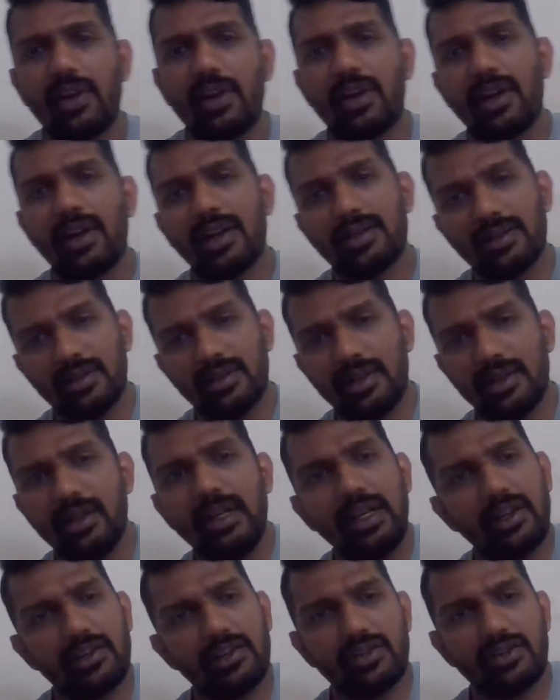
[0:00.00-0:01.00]
prioritized, then
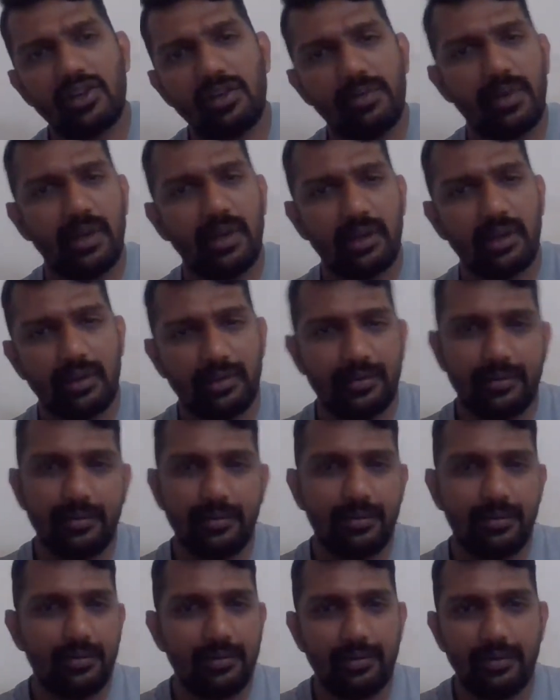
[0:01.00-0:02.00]
take a short break,
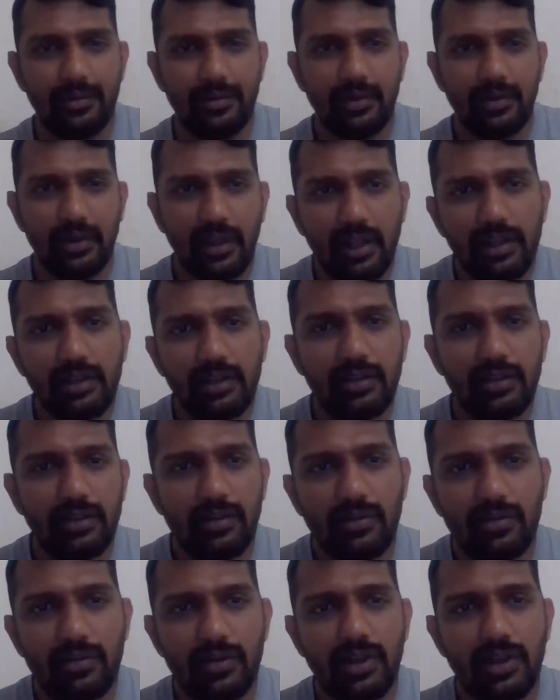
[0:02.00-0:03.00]
then
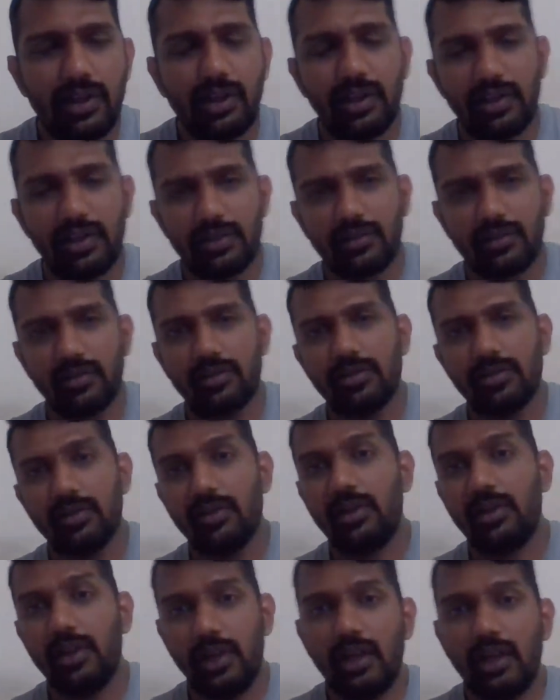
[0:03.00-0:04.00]
do the
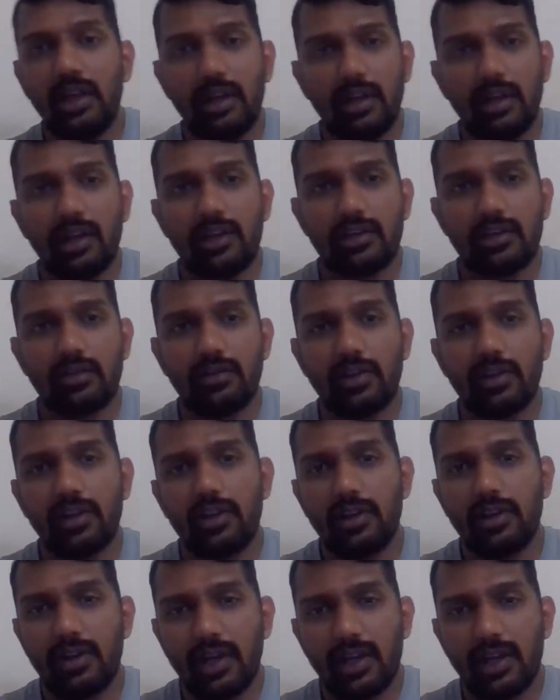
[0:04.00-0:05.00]
rest of
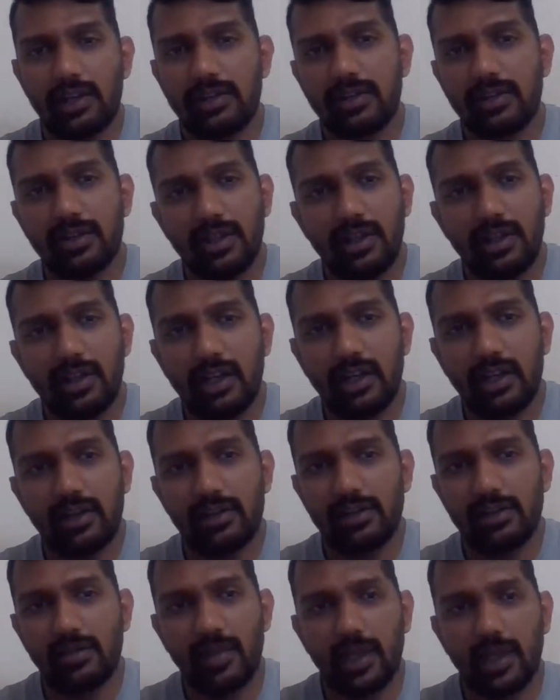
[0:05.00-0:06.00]
the task, then take
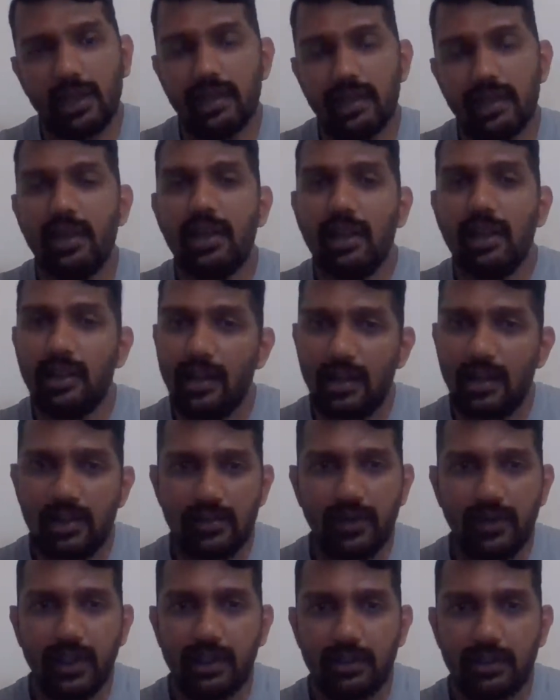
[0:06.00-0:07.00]
a break. that
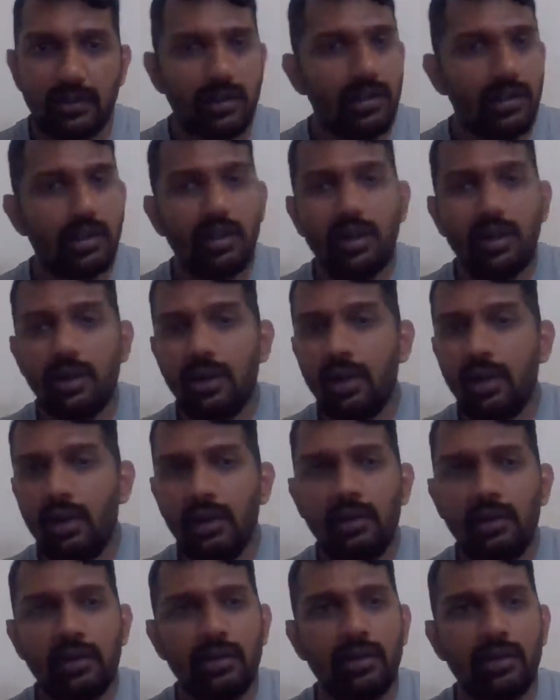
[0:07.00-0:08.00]
is fine,
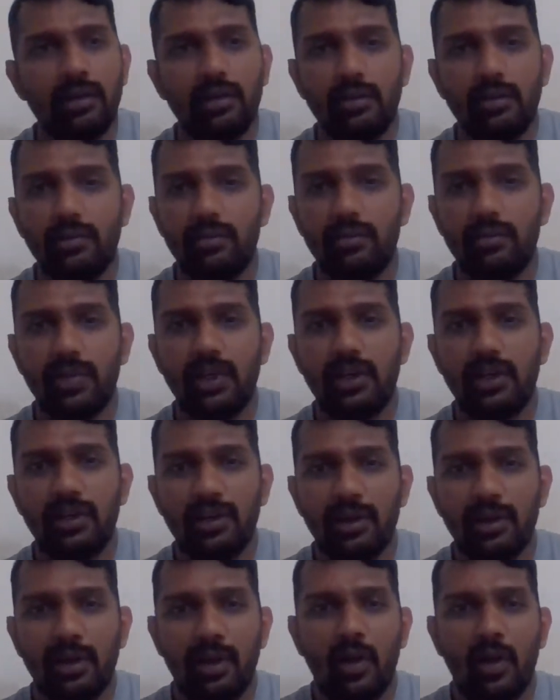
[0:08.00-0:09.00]
but
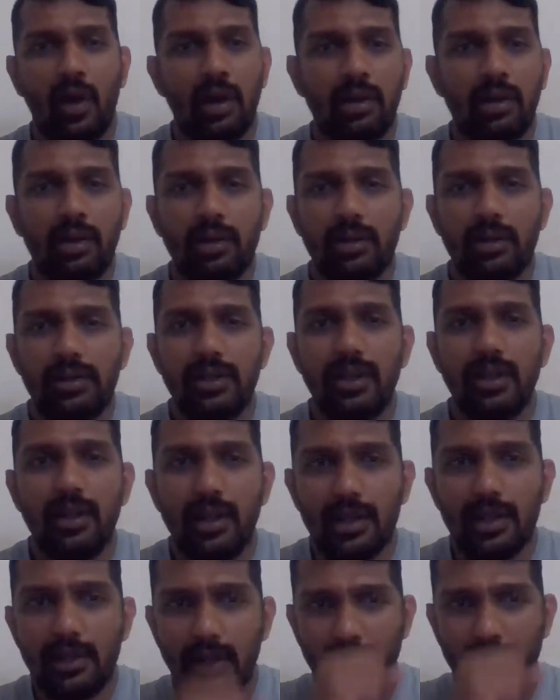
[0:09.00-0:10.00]
not
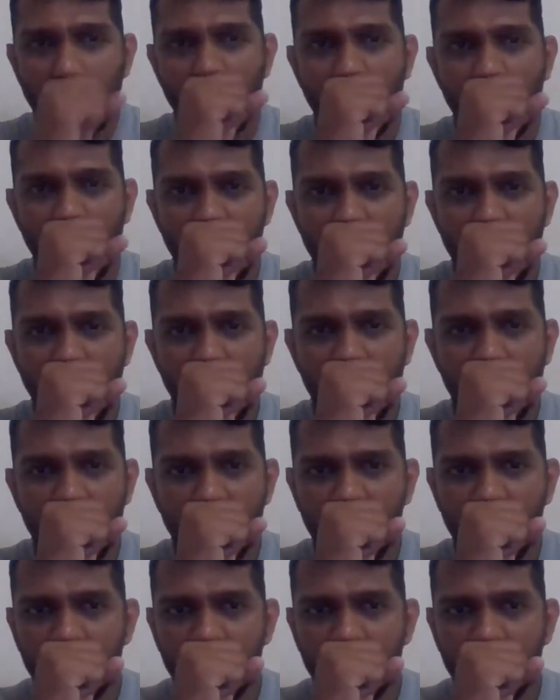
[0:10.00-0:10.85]
seriously completed.